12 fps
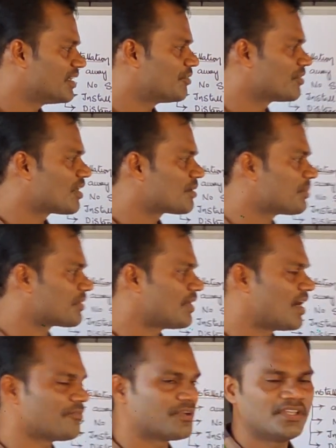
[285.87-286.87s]
it will not
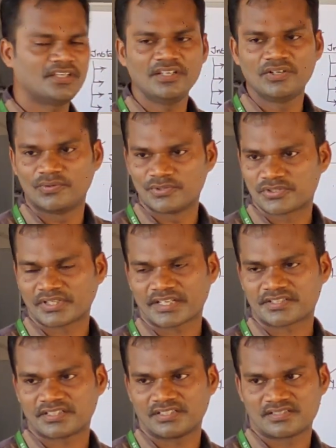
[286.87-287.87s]
have any loose
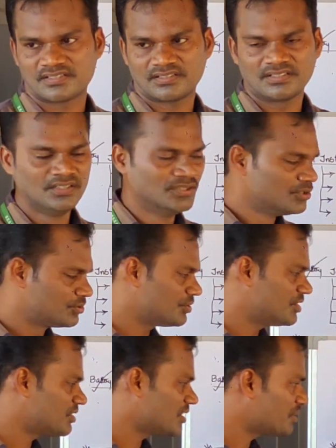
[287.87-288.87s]
connections. So
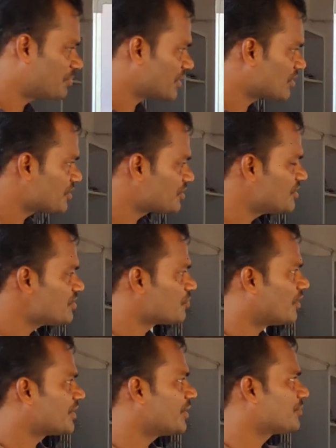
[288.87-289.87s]
these are the precautions
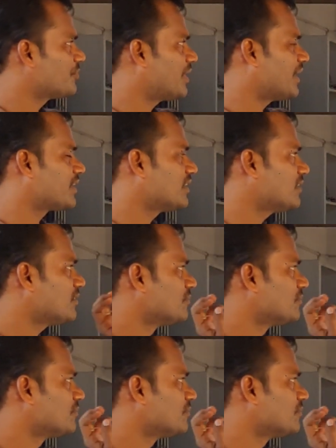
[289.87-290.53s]
what you have to take